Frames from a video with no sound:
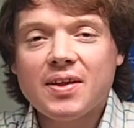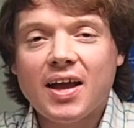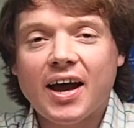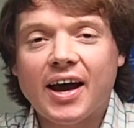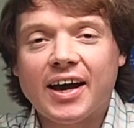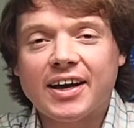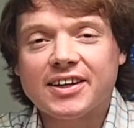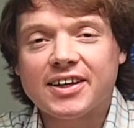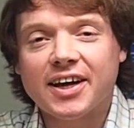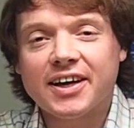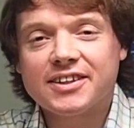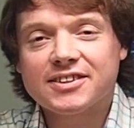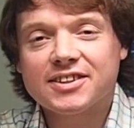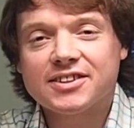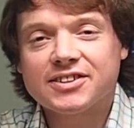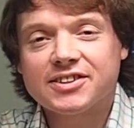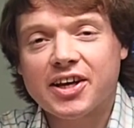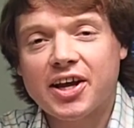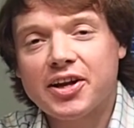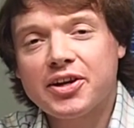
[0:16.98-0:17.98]
I'd like
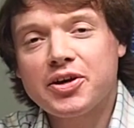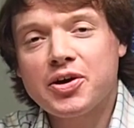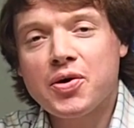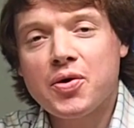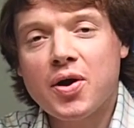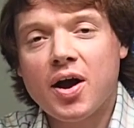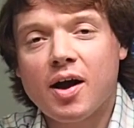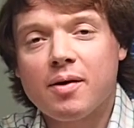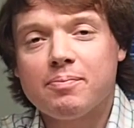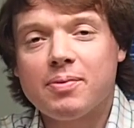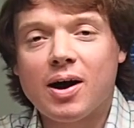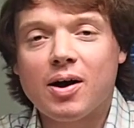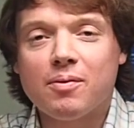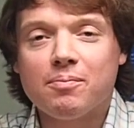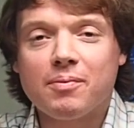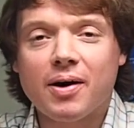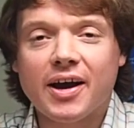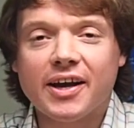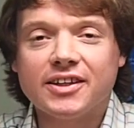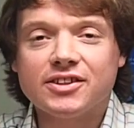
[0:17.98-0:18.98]
to tell you about
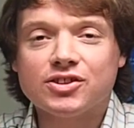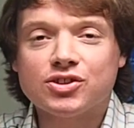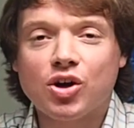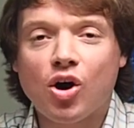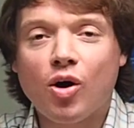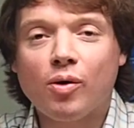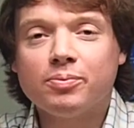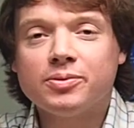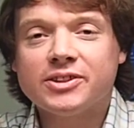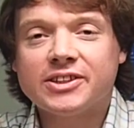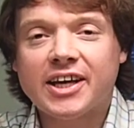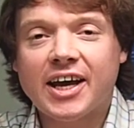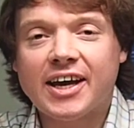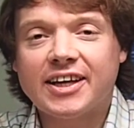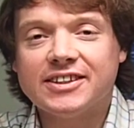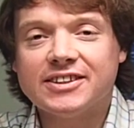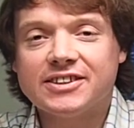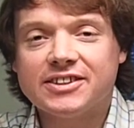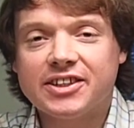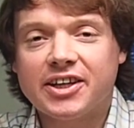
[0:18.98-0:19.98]
my top
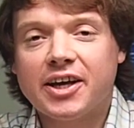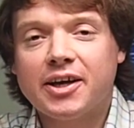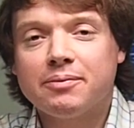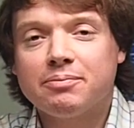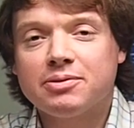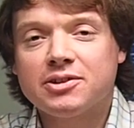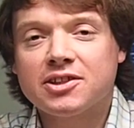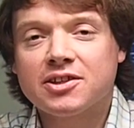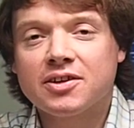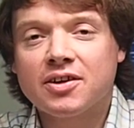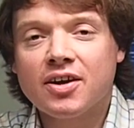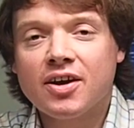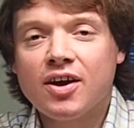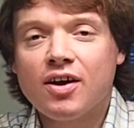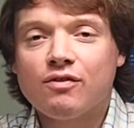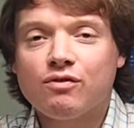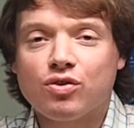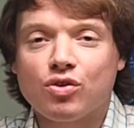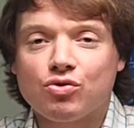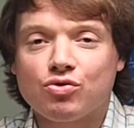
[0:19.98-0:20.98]
10 tips
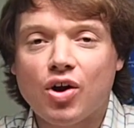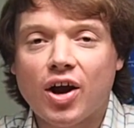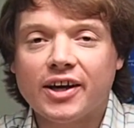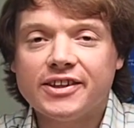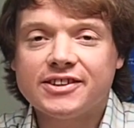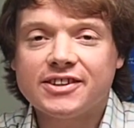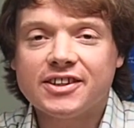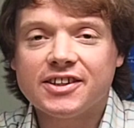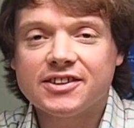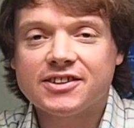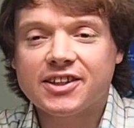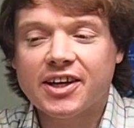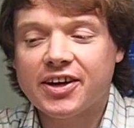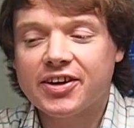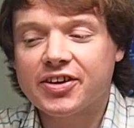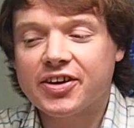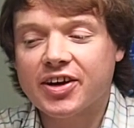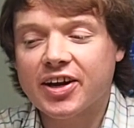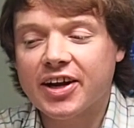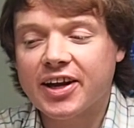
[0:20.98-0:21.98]
for writing
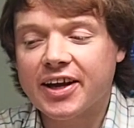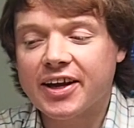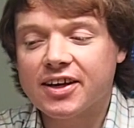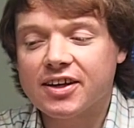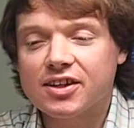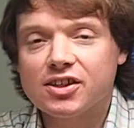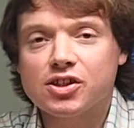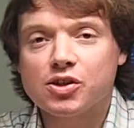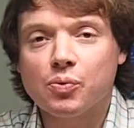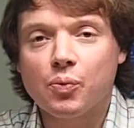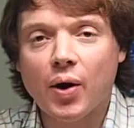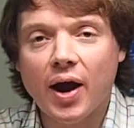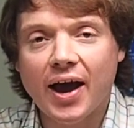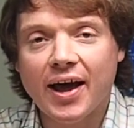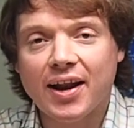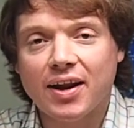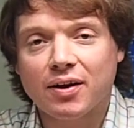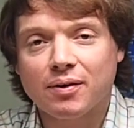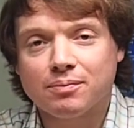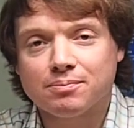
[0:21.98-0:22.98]
technical English
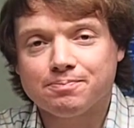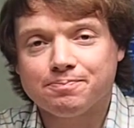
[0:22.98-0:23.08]
well.